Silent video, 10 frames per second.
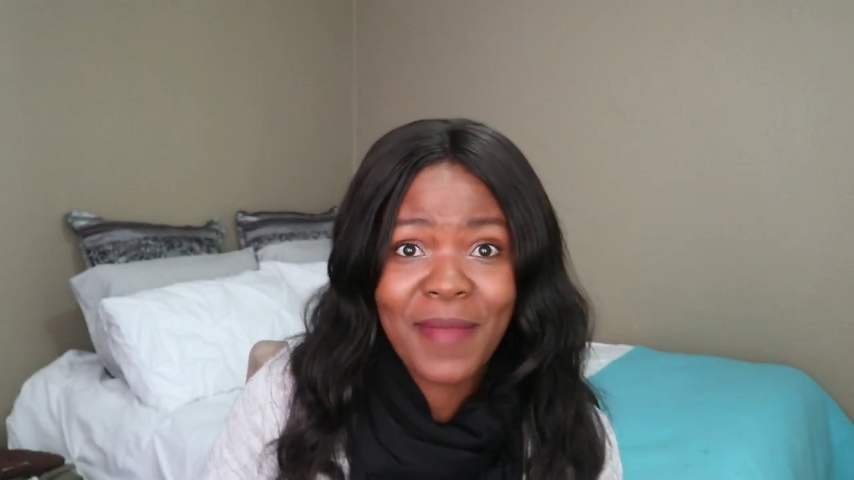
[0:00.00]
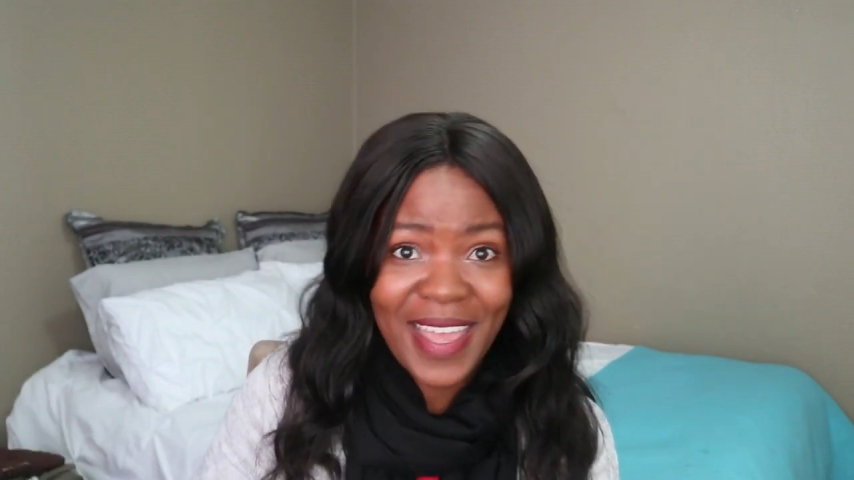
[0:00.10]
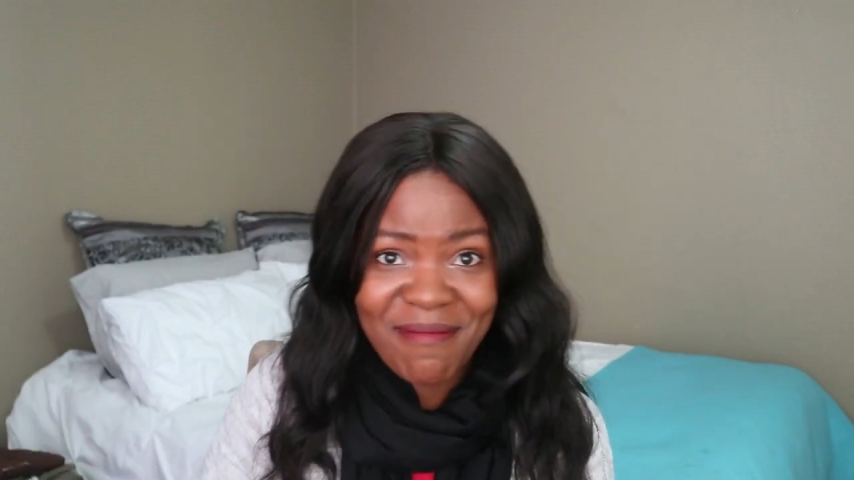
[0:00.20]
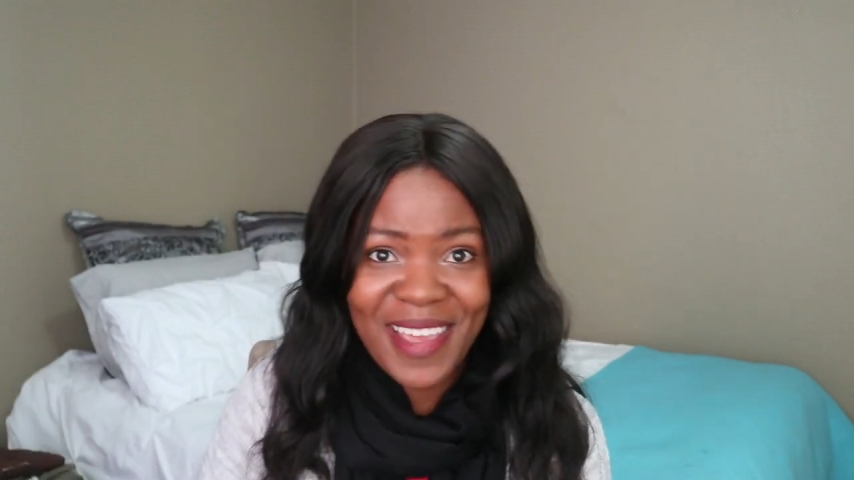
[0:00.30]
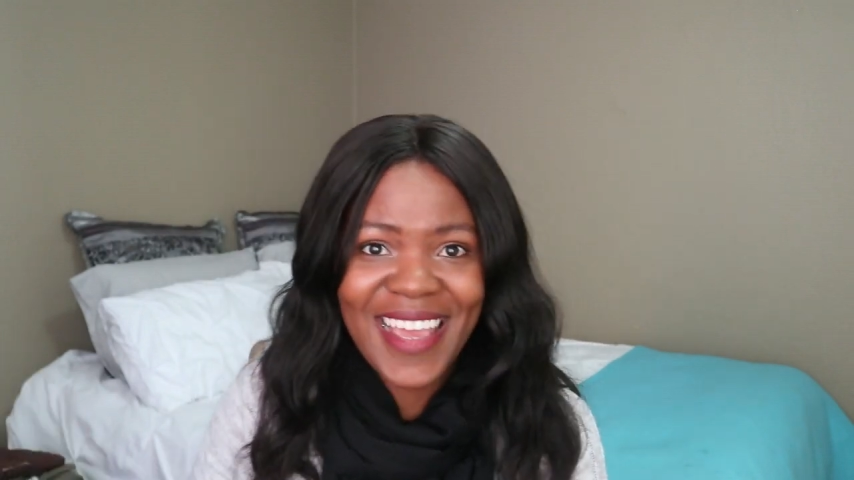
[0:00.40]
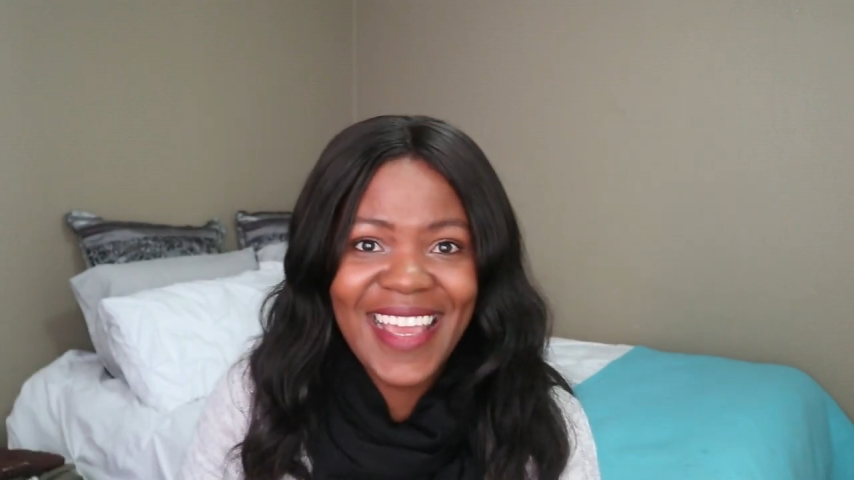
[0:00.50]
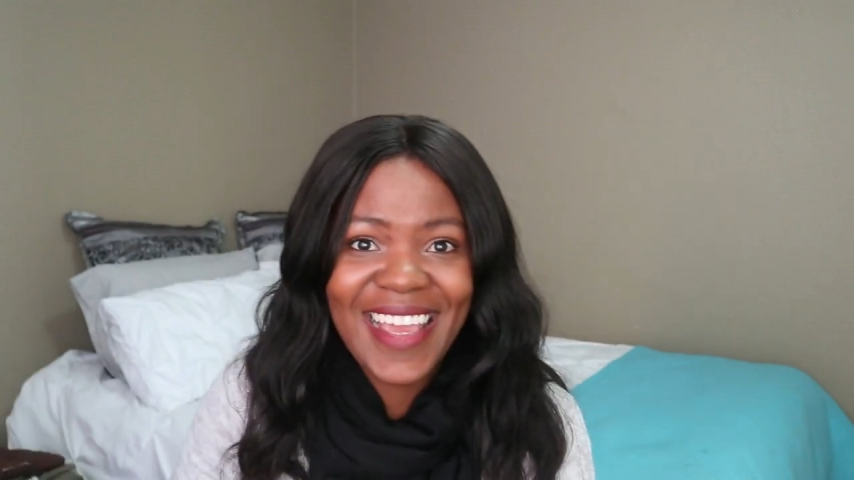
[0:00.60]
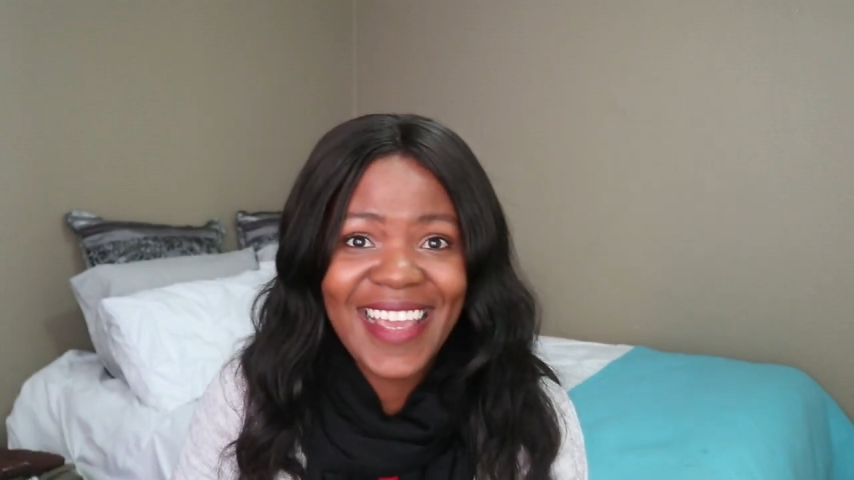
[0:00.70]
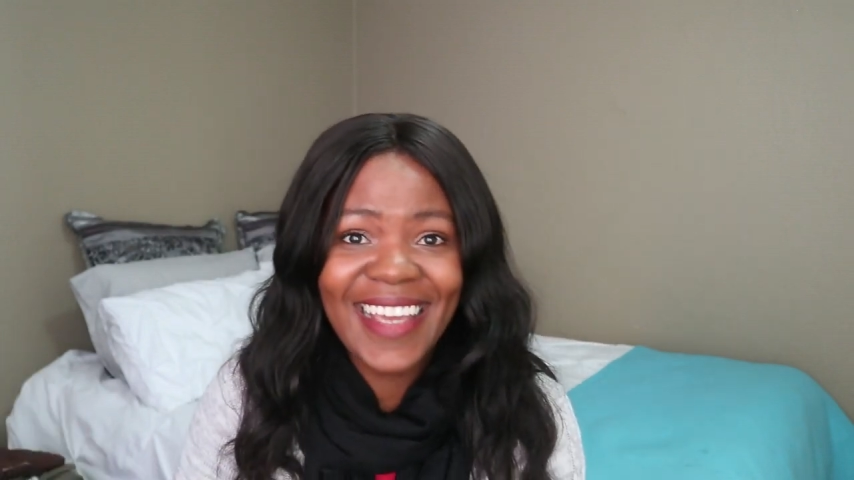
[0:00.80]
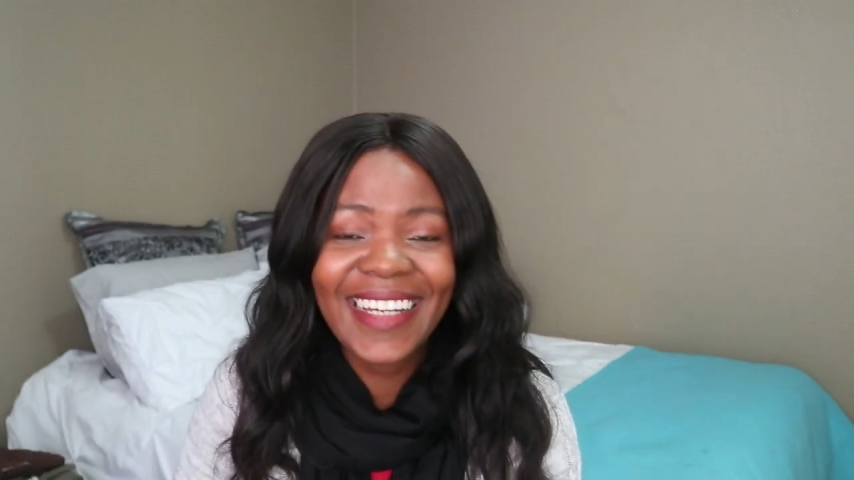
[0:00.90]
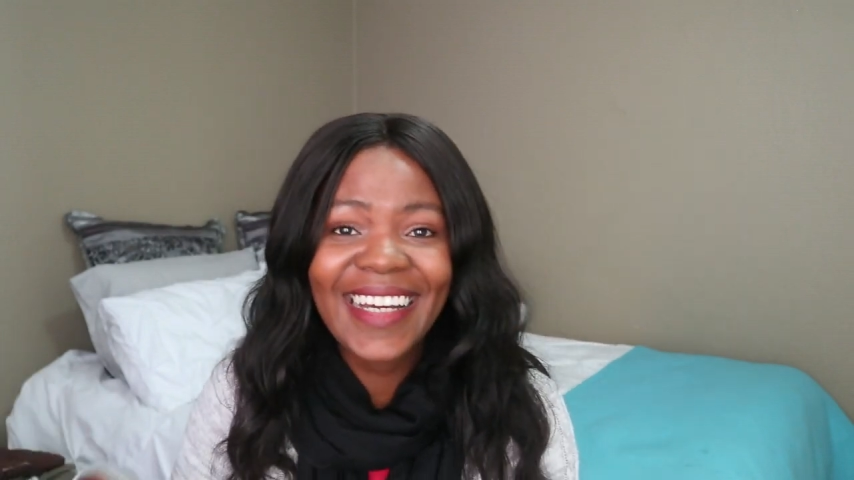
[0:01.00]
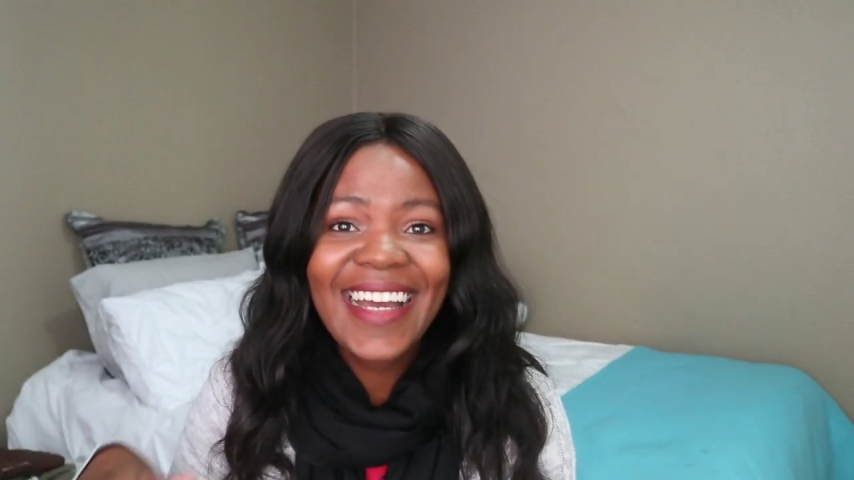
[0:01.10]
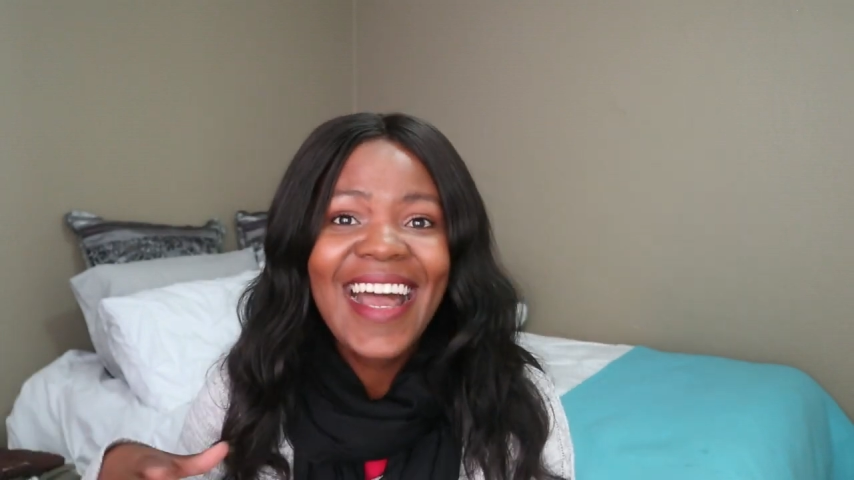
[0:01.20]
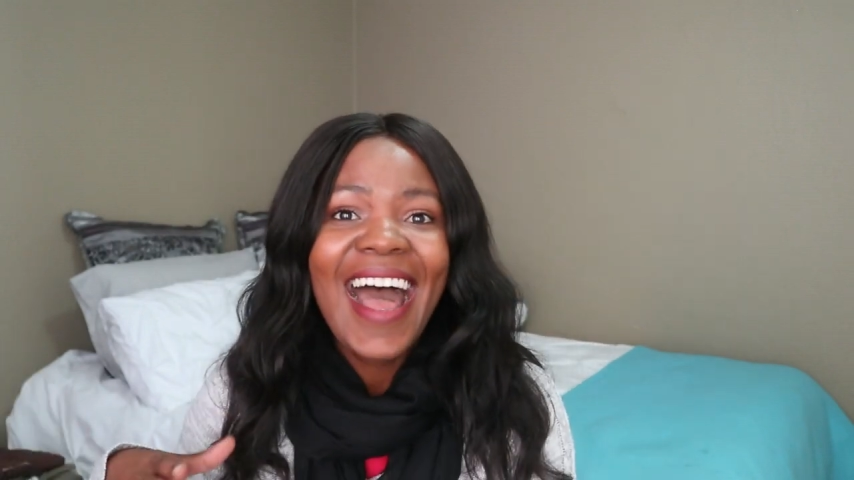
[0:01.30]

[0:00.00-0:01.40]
maybe.